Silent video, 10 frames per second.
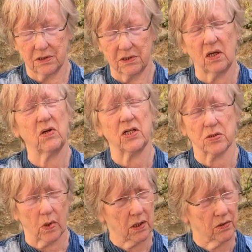Let's
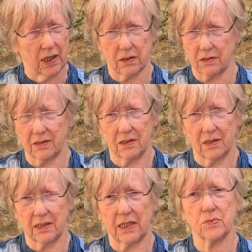dwell on that.
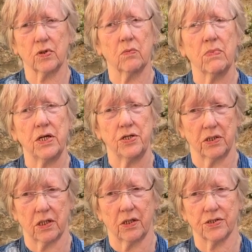That's what the media
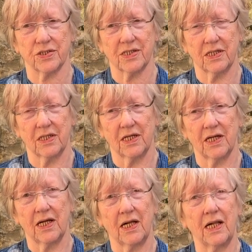does.
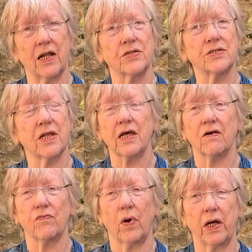Let's think
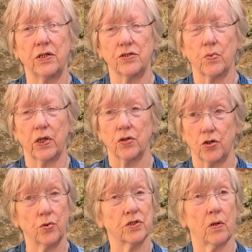of ways we can
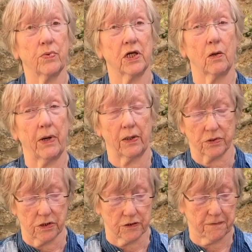do something about
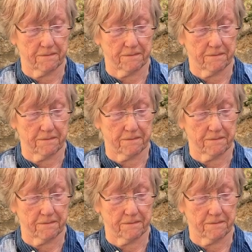it.